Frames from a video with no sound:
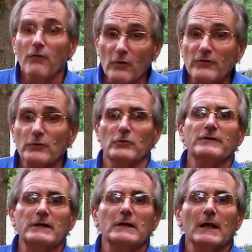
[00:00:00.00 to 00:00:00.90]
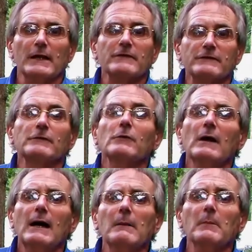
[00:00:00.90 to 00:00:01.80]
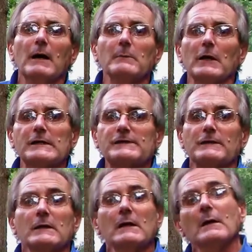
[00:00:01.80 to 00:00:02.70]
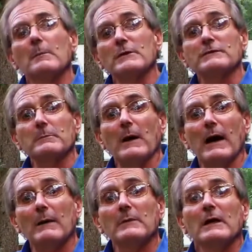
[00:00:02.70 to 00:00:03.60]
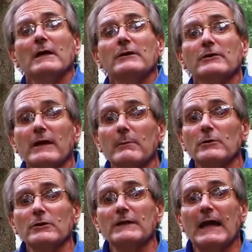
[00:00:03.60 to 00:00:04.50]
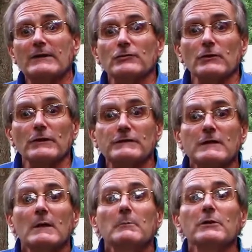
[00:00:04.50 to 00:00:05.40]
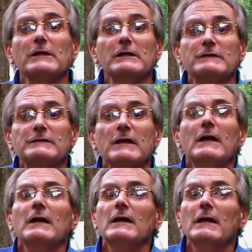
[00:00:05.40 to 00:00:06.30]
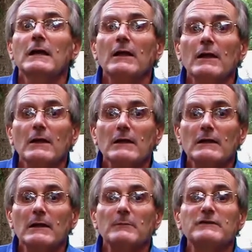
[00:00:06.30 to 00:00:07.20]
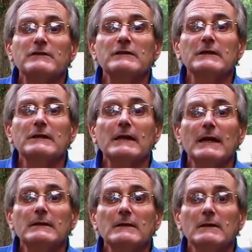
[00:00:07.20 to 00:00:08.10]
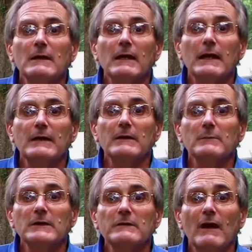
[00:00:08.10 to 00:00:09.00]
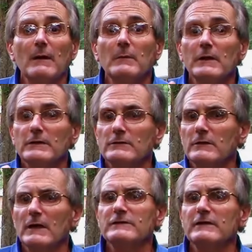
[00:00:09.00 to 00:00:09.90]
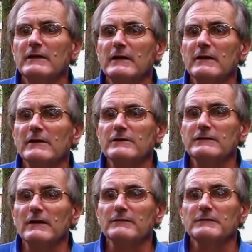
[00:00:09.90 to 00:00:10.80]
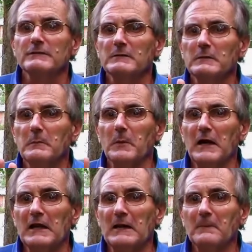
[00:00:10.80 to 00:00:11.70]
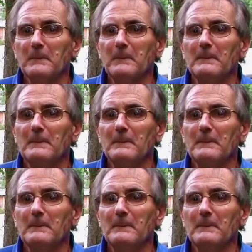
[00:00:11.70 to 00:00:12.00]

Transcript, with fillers: For the North Carolina Zoo, I'm Bob Langston, Mr. Bob, your neighborhood naturalist. Please, let me see you again, and in the meantime, you guys take care of yourselves. Bye now.